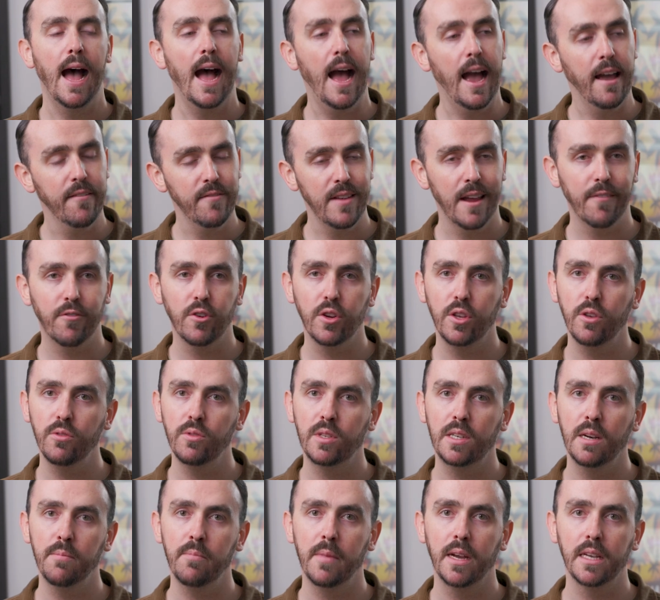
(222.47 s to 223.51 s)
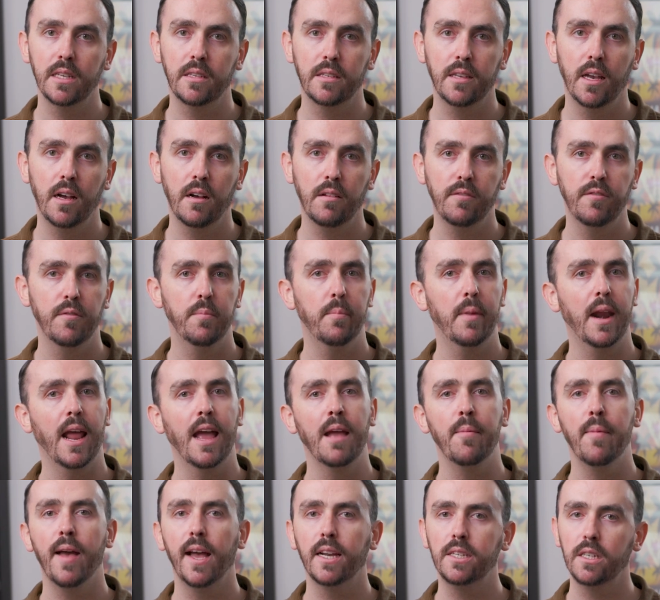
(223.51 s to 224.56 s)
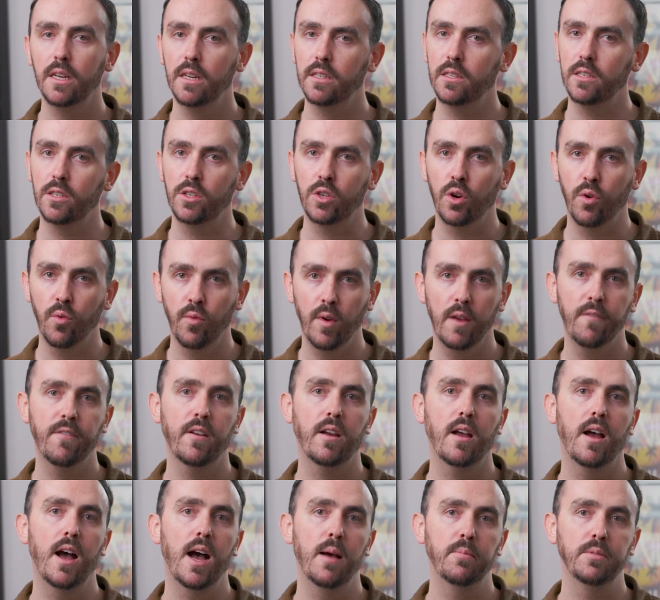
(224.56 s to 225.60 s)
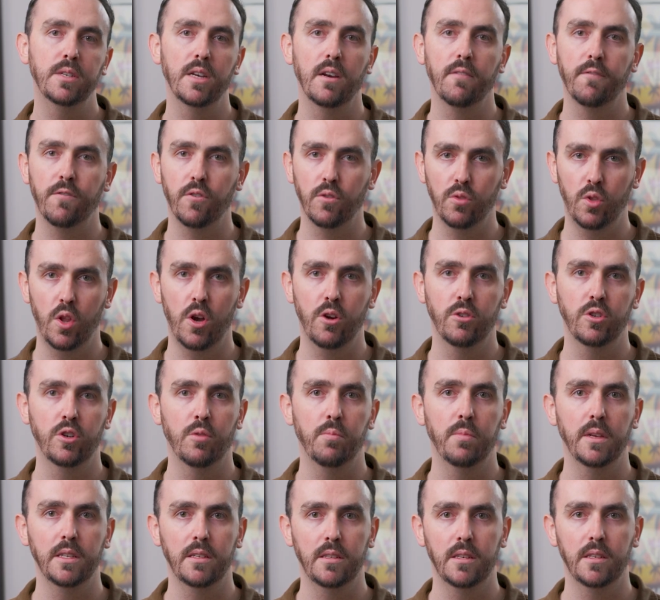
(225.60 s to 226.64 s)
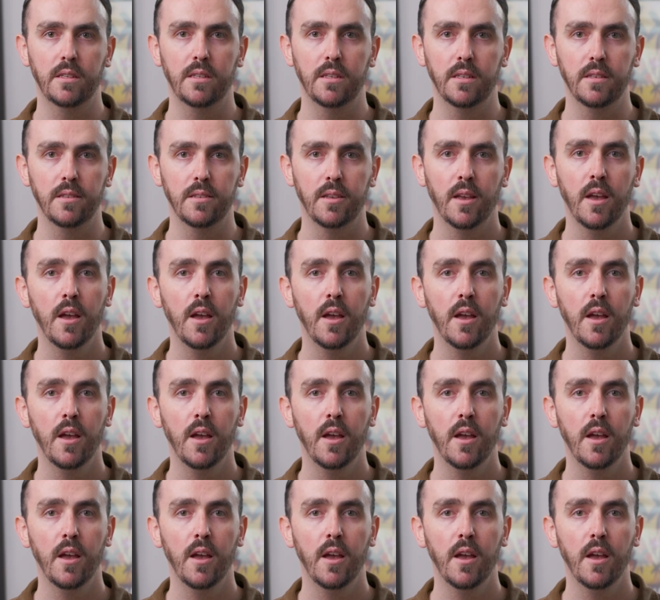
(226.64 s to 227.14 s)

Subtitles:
I've never used it myself, but I imagine it's a terrific option for larger businesses.